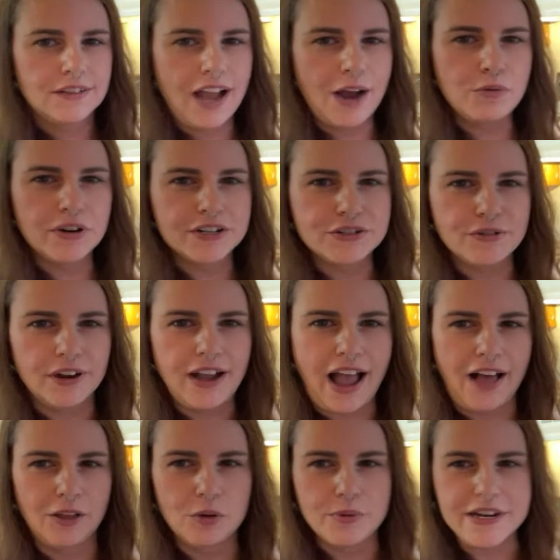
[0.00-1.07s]
I want to do a
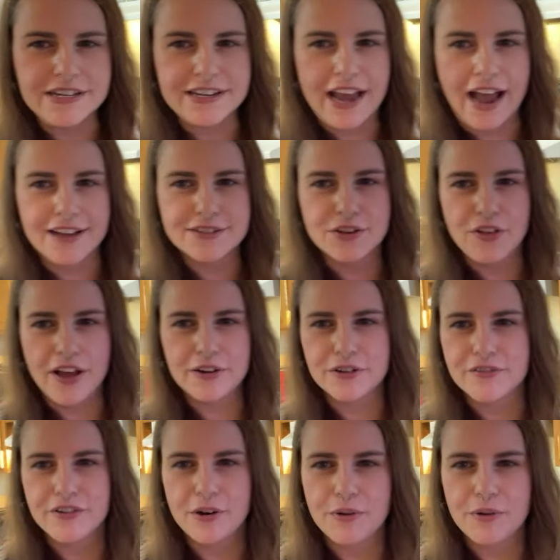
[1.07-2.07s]
Halloween castle. I don't even